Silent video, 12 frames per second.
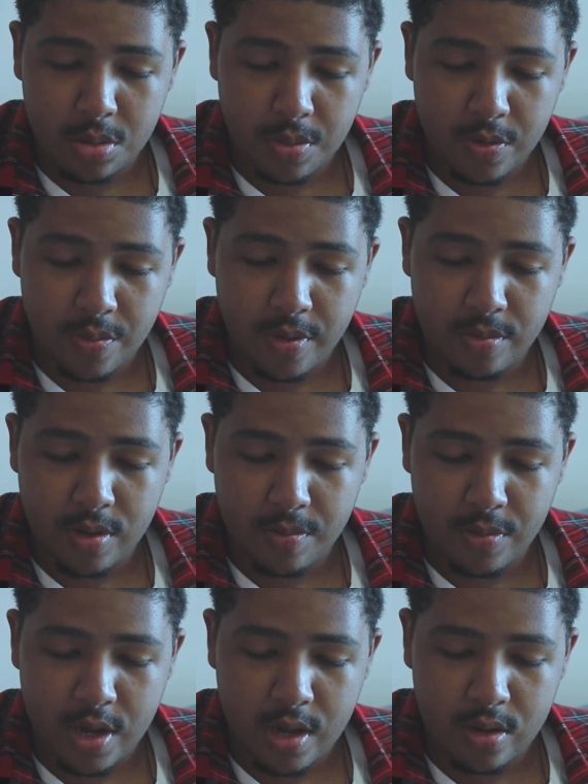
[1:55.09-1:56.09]
so I'm going to bump
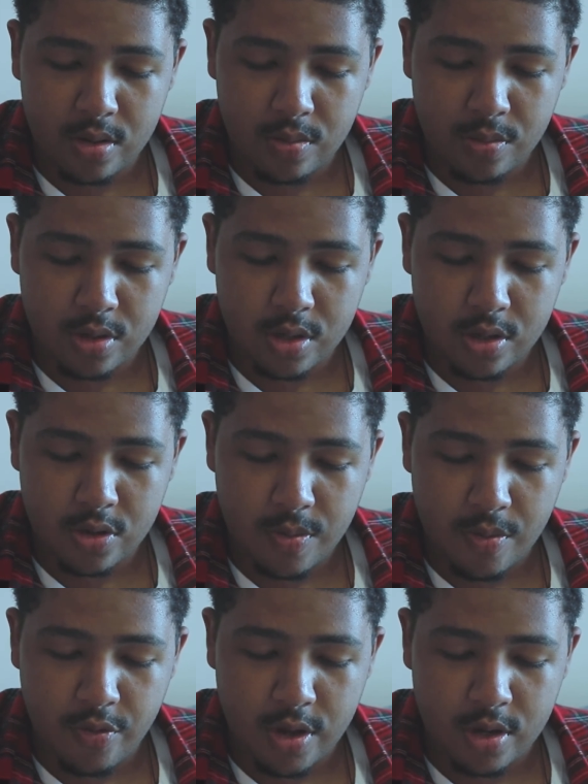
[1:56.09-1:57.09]
them down. I'm just going to turn
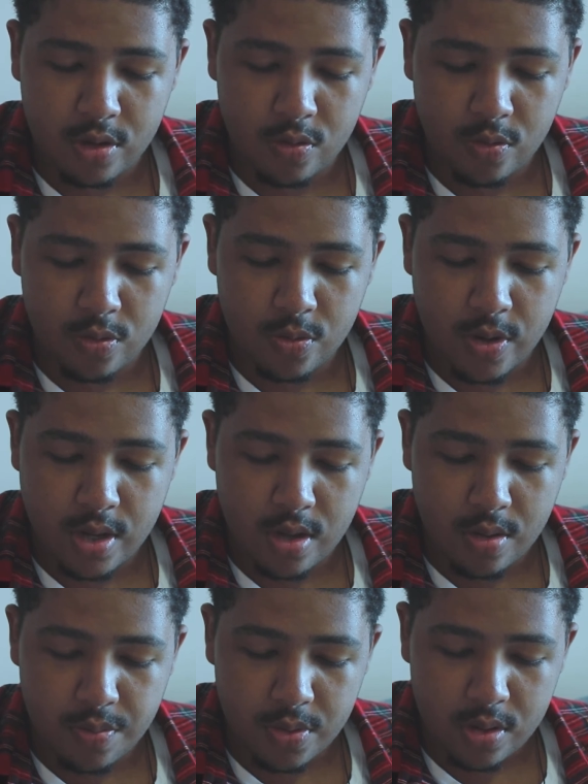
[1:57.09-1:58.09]
my brightness all the way
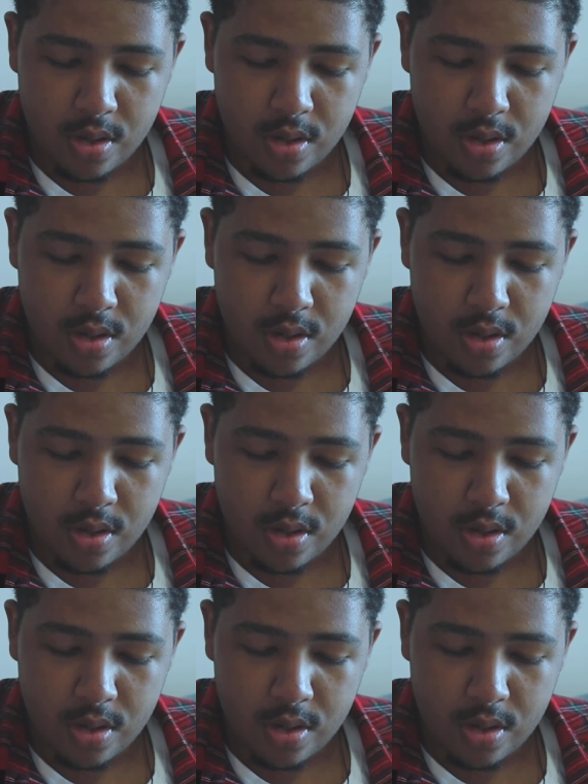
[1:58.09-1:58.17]
up.